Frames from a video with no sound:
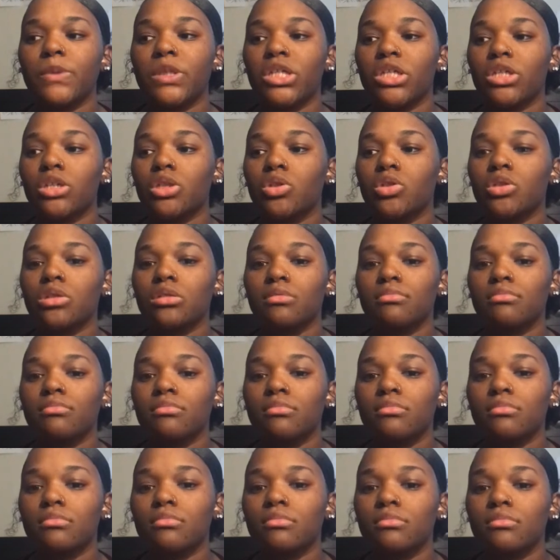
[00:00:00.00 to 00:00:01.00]
pills
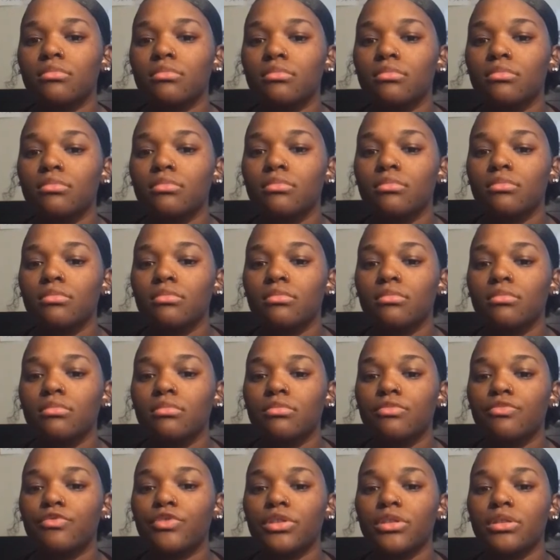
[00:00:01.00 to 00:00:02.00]

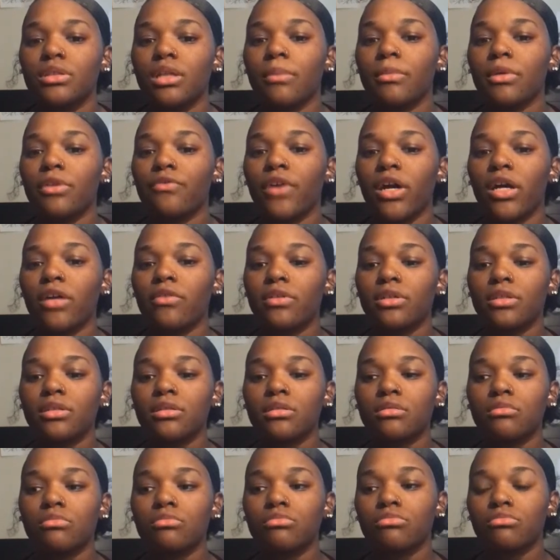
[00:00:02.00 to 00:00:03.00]
for stomach virus.
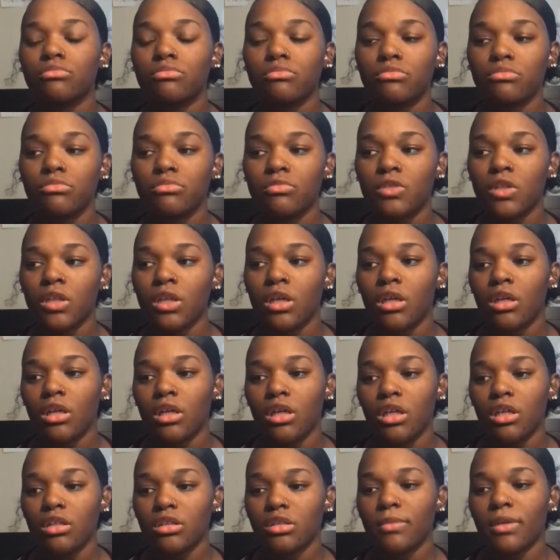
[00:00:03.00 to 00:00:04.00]

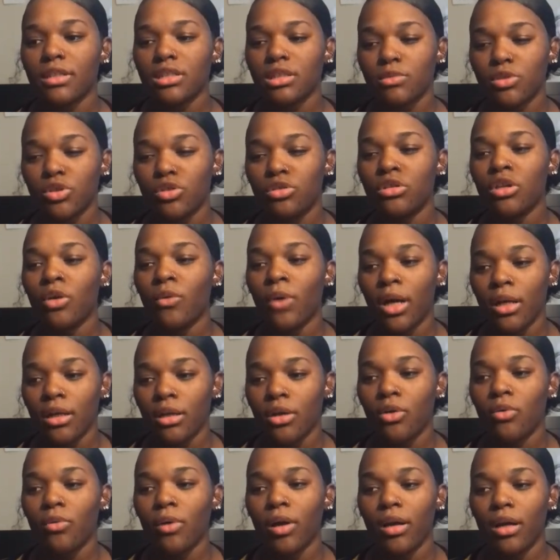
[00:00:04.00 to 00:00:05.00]
He told me, you know I
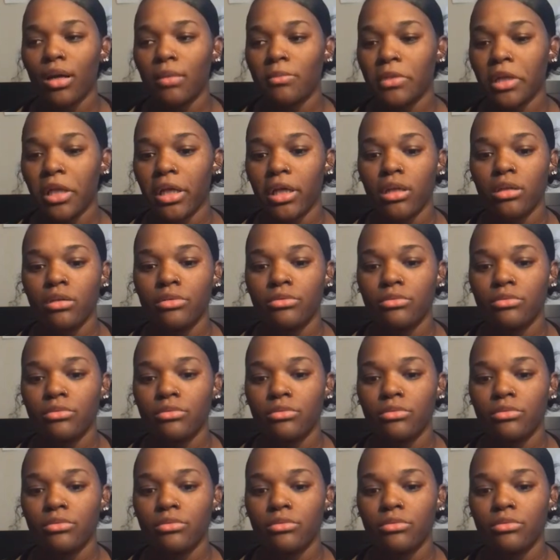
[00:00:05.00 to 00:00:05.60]
know, right? I'm like,